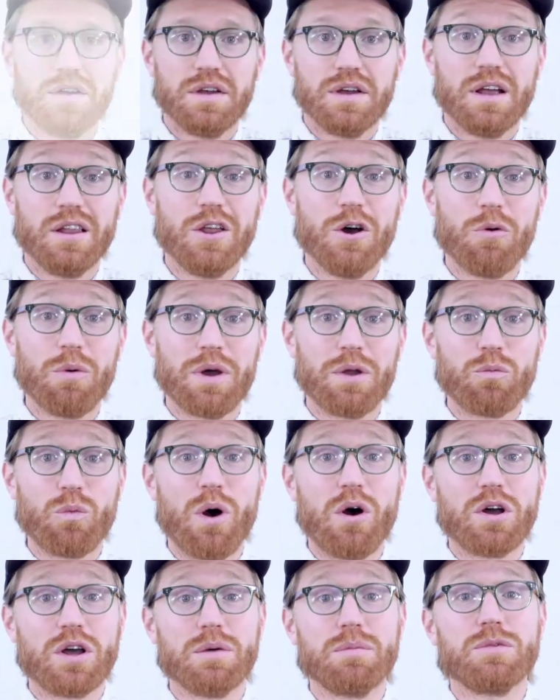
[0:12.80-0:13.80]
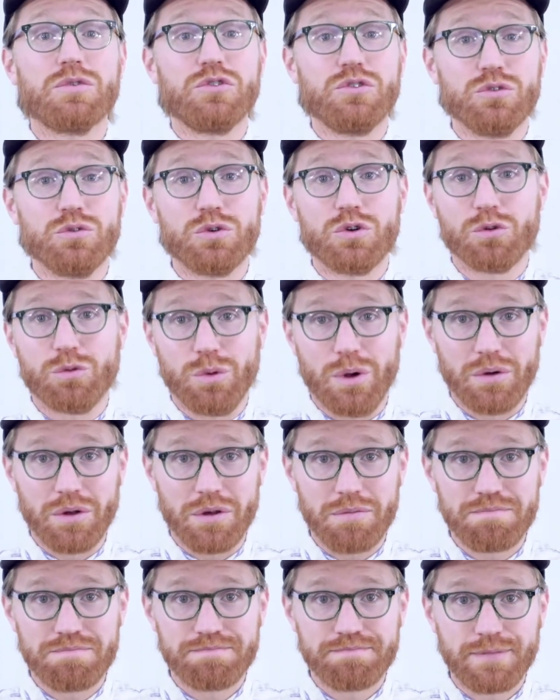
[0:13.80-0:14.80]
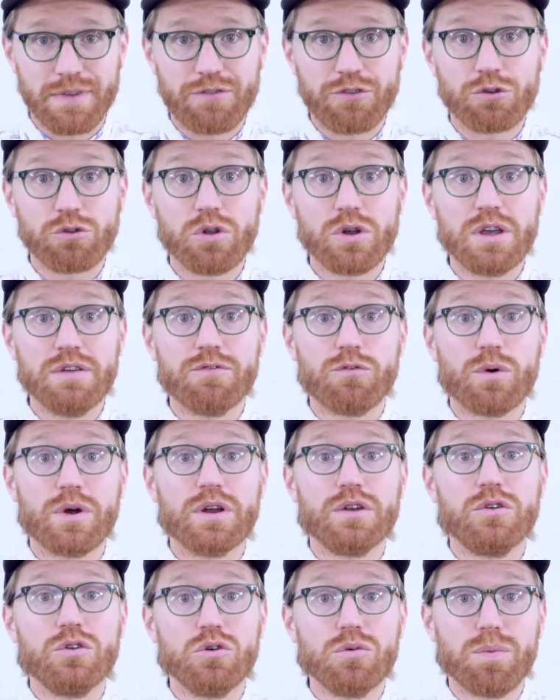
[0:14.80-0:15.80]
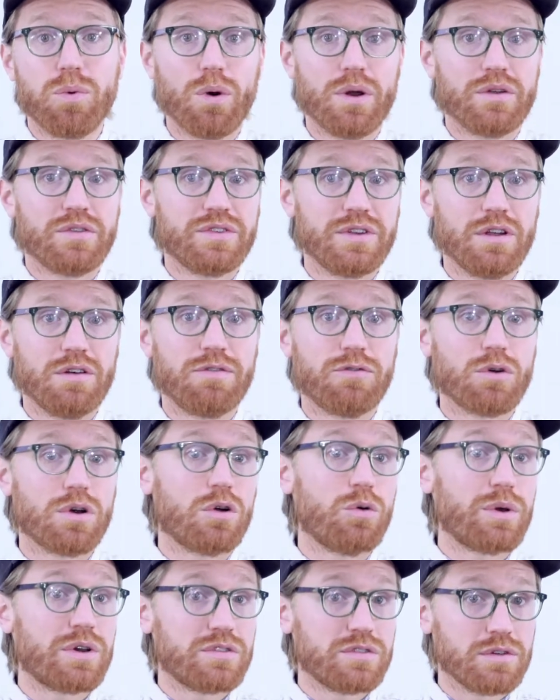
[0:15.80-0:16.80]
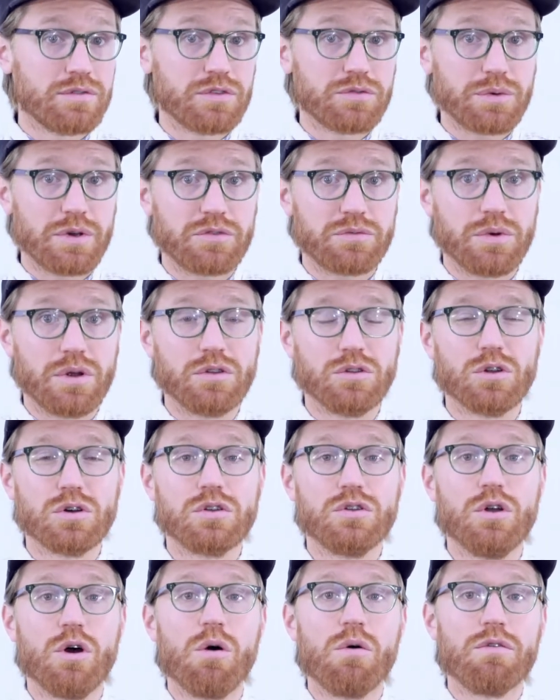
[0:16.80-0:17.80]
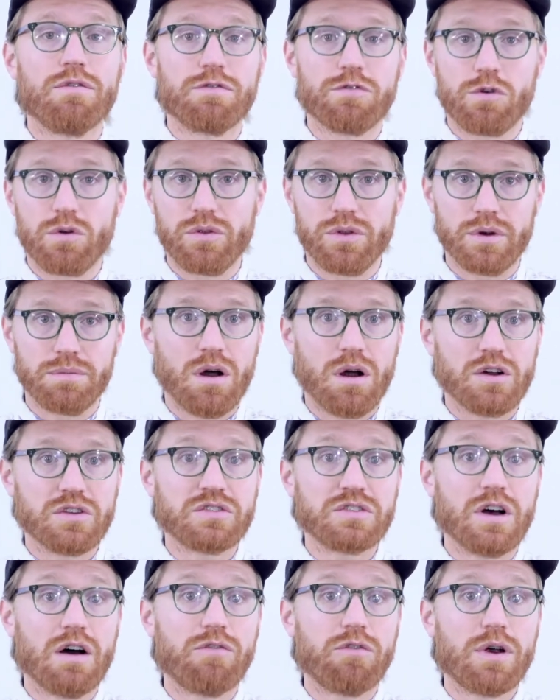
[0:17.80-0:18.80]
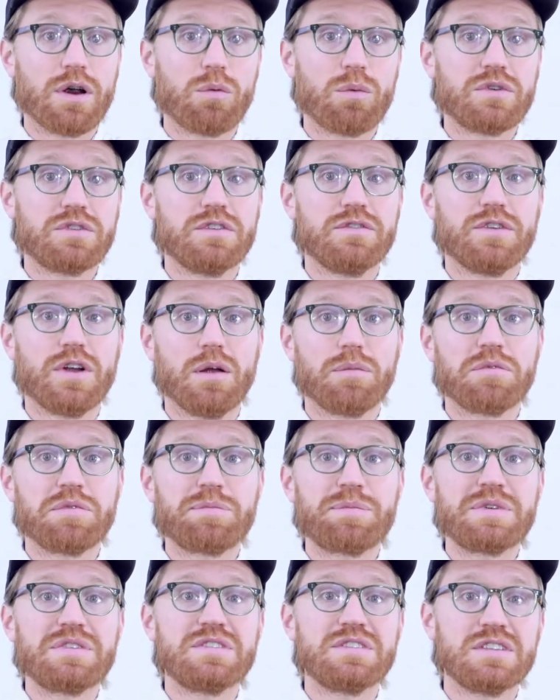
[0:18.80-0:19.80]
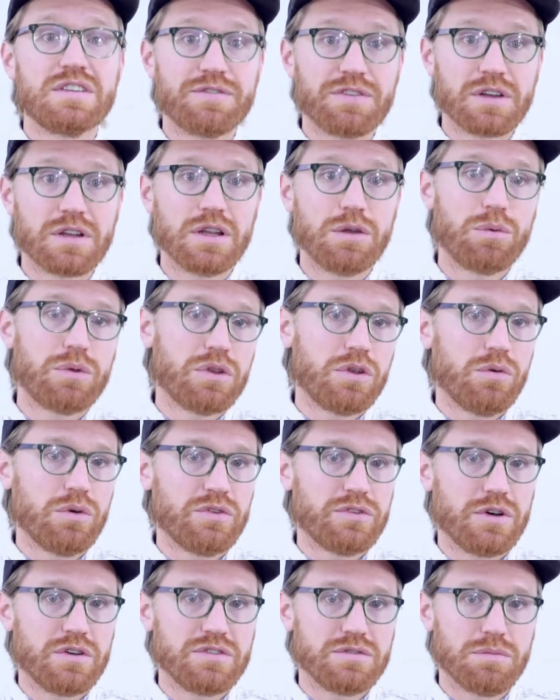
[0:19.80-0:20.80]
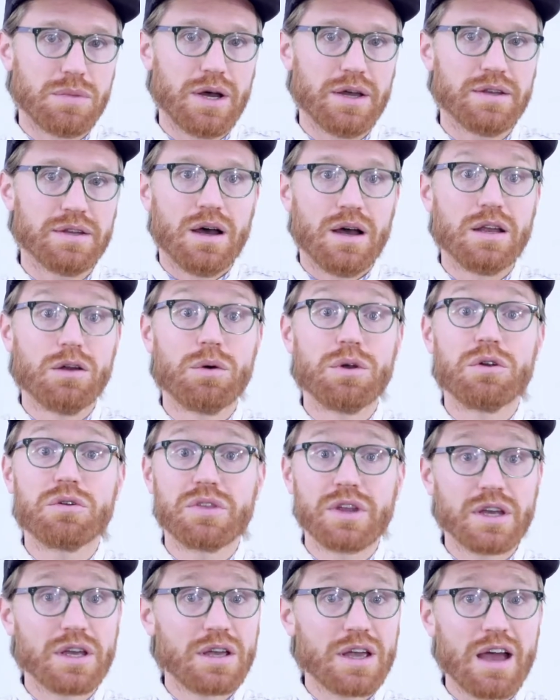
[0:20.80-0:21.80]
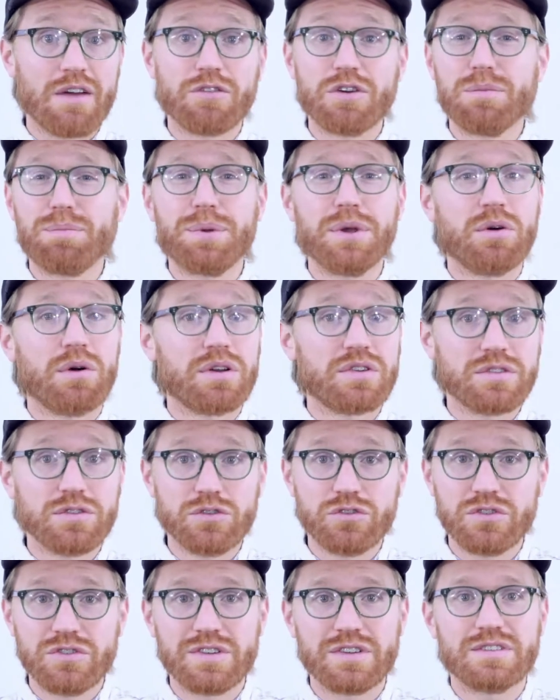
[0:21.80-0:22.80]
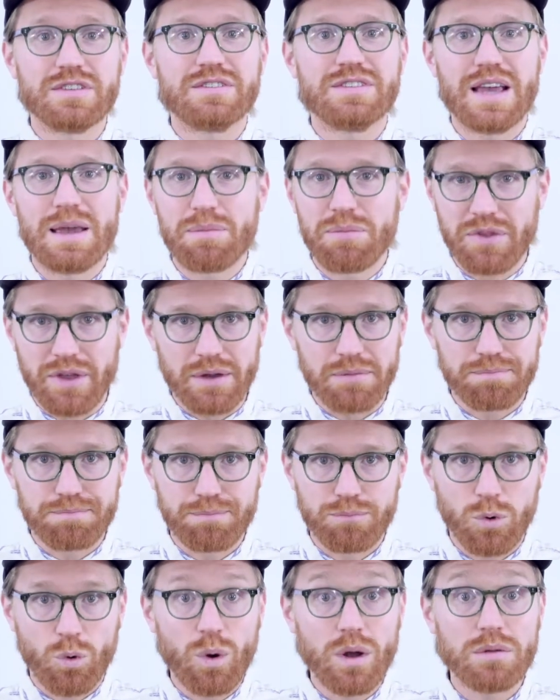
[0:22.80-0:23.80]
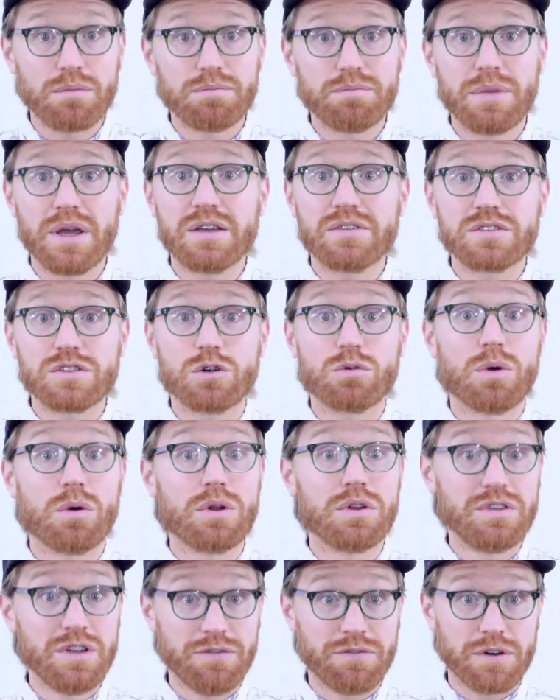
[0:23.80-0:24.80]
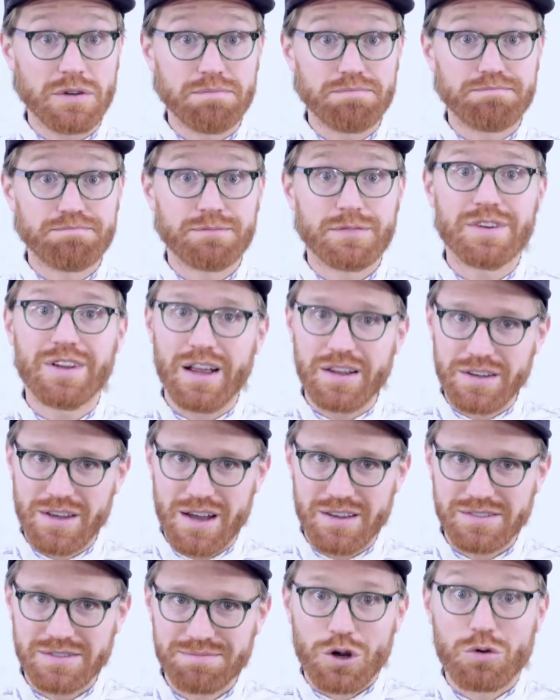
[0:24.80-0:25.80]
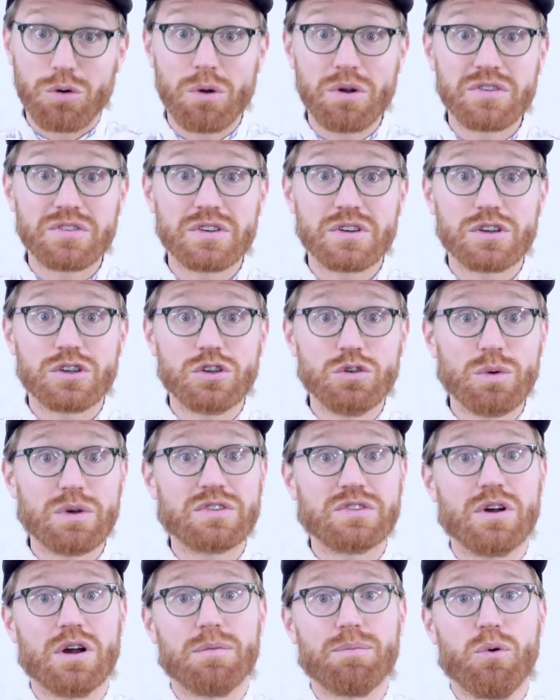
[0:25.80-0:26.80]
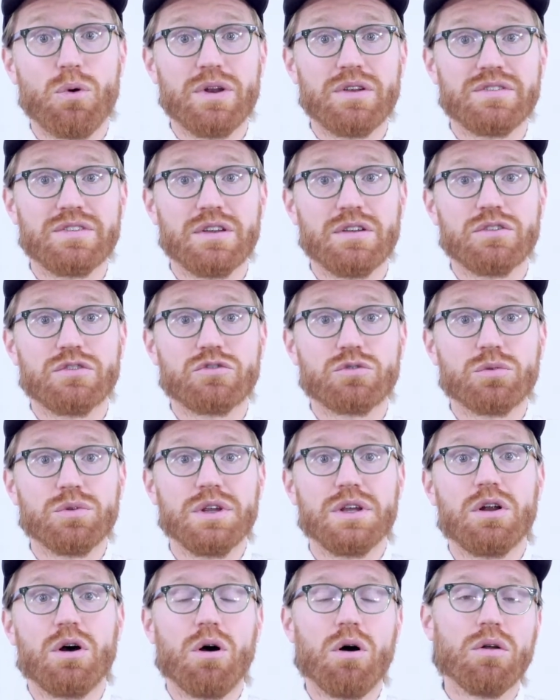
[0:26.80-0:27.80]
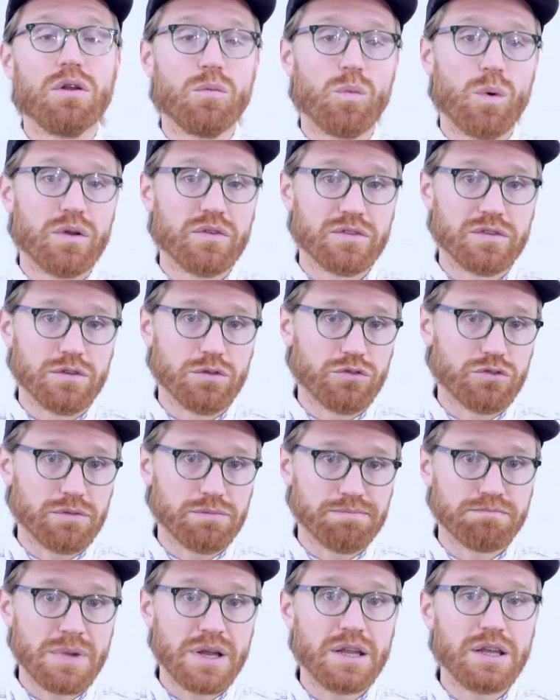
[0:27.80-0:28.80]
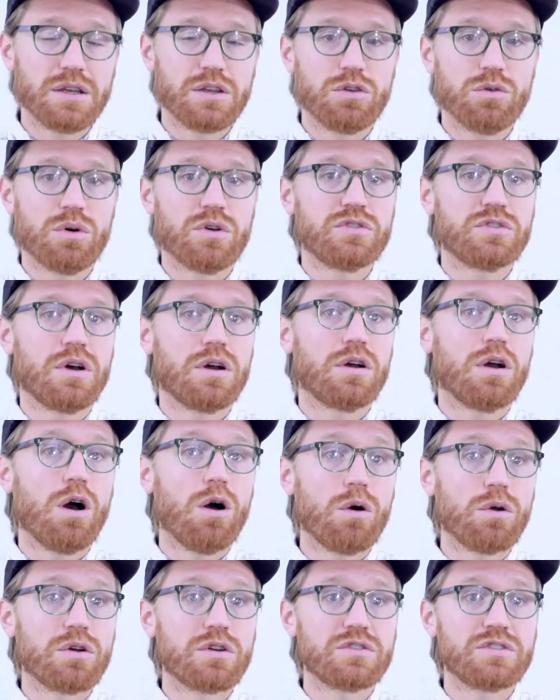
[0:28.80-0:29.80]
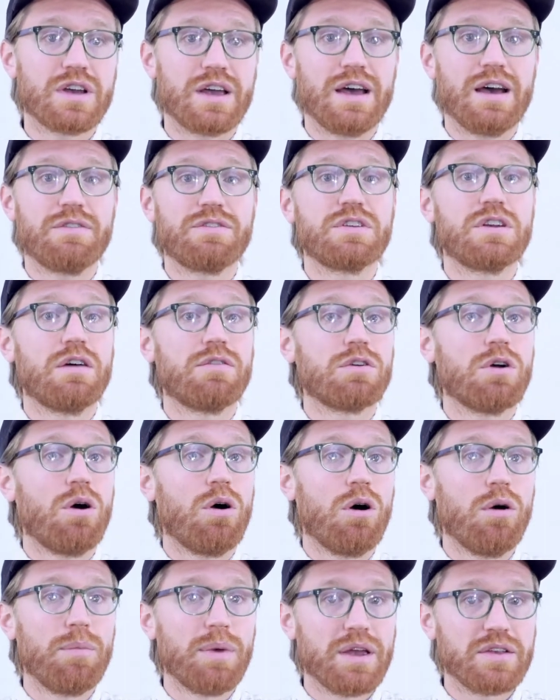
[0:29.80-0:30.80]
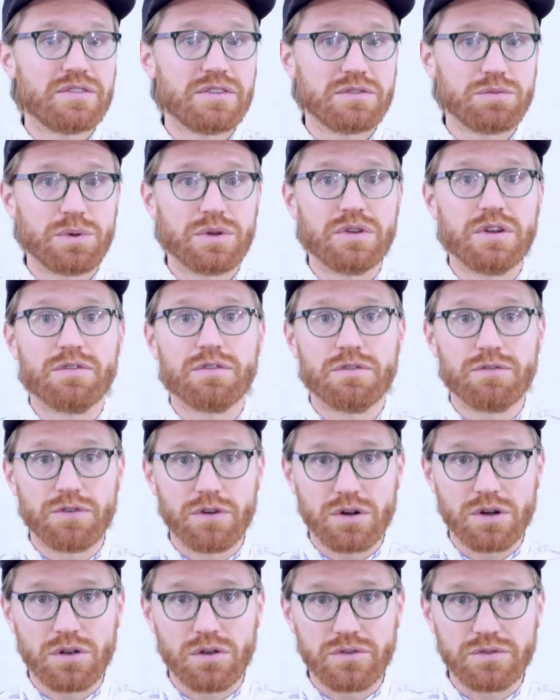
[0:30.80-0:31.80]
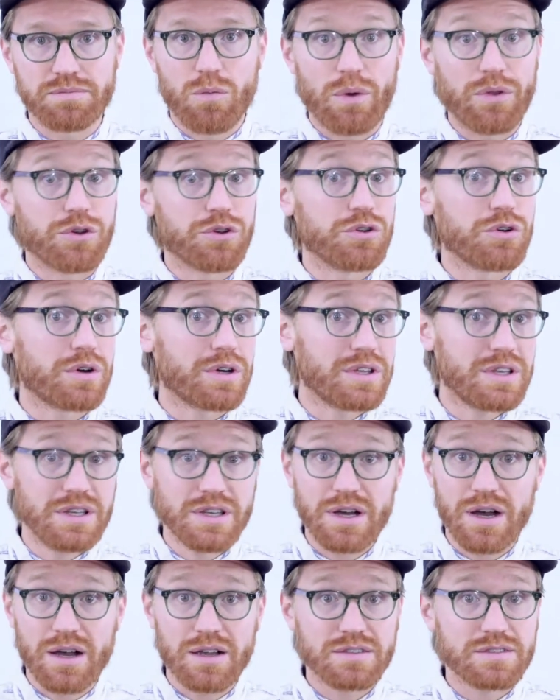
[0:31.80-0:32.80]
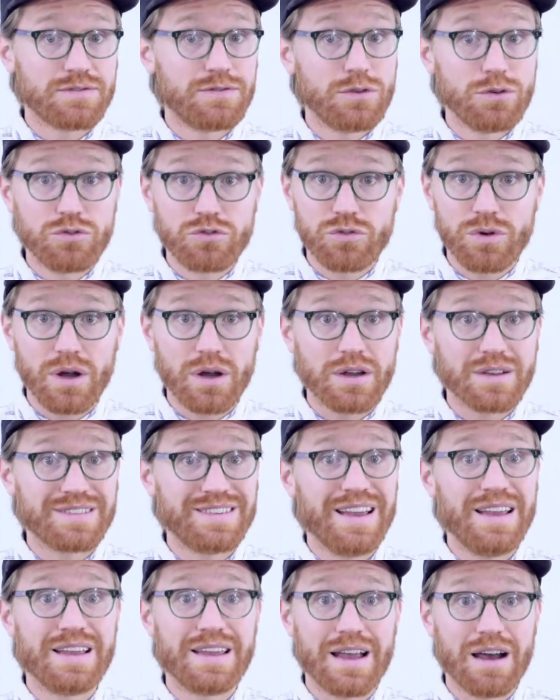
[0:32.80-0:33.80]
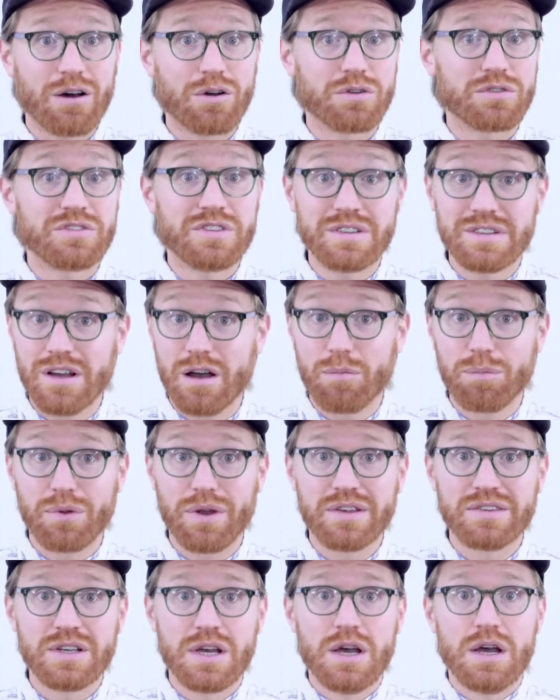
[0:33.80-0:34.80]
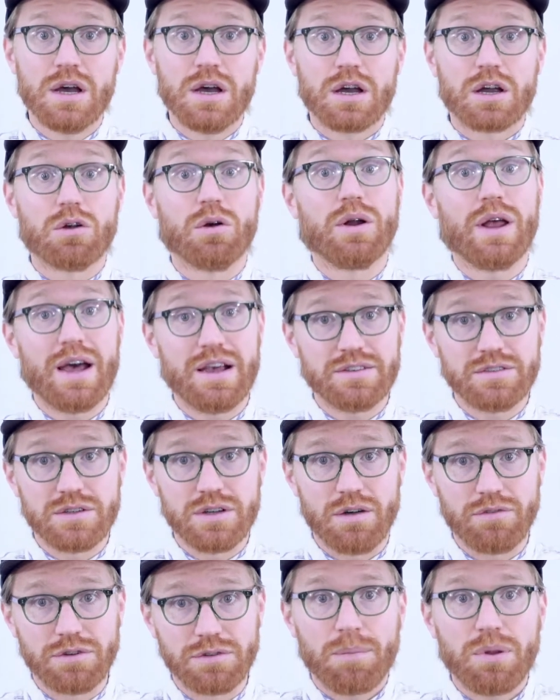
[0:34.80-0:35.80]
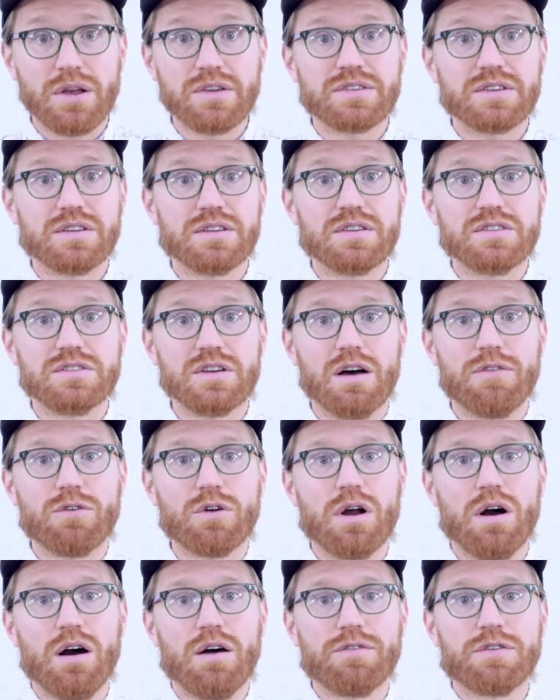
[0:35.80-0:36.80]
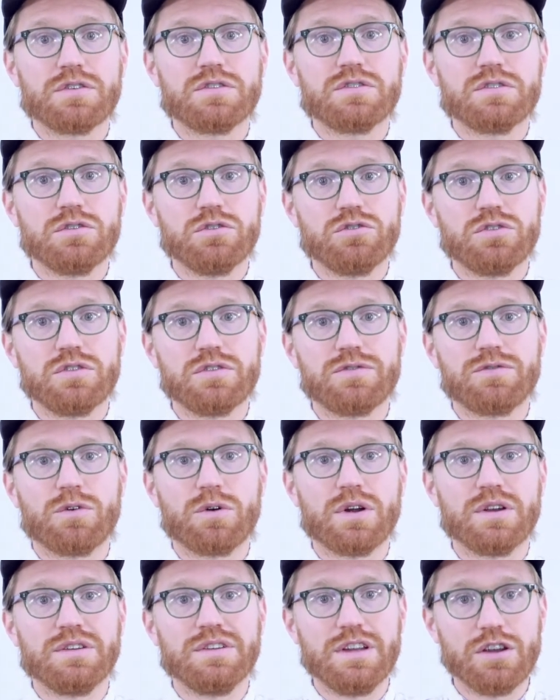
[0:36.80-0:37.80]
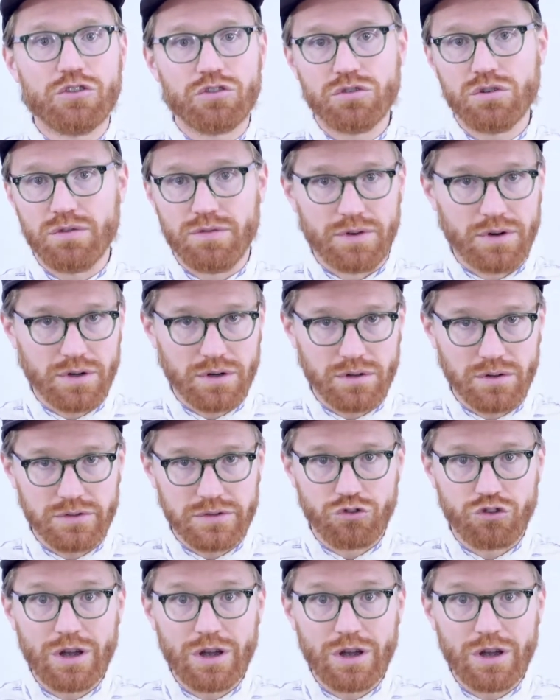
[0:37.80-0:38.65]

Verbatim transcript: Hello and welcome to KORONA. If you're looking for a new point of sale for a quick service restaurant, look no further. Our software was developed specifically with QSRs in mind. I know what you're thinking, every POS solution says the same thing, but what makes KORONA different? Glad you asked. KORONA's QSR point of sale is truly an all-in-one solution. Many QSR owners have to cover all bases with different verticals. Whether you're a kiosk, food truck, takeout, or sit-down place, KORONA has you covered. Plus, the software offers solutions for additional verticals.